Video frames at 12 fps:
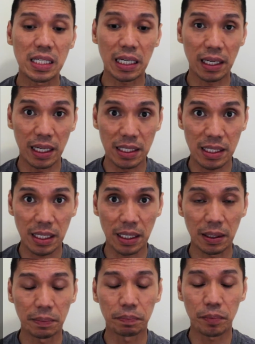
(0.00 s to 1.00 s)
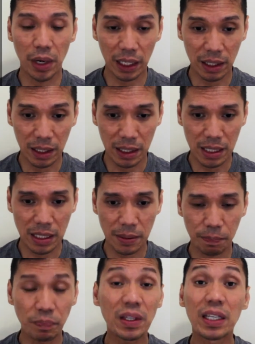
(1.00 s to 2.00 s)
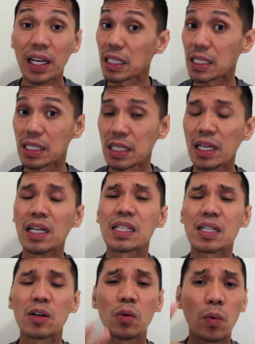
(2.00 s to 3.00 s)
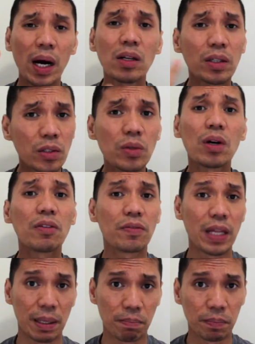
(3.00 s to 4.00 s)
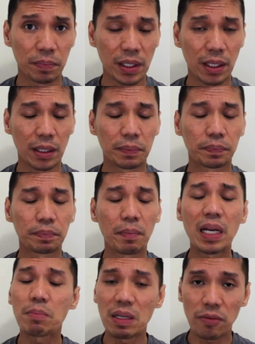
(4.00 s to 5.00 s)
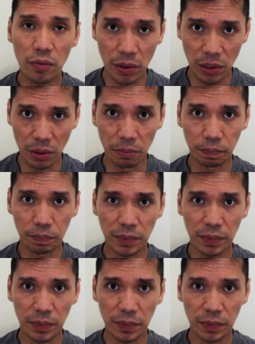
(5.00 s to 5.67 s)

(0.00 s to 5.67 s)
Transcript: the cleansing practice. Yes, so one or two of them may be for you.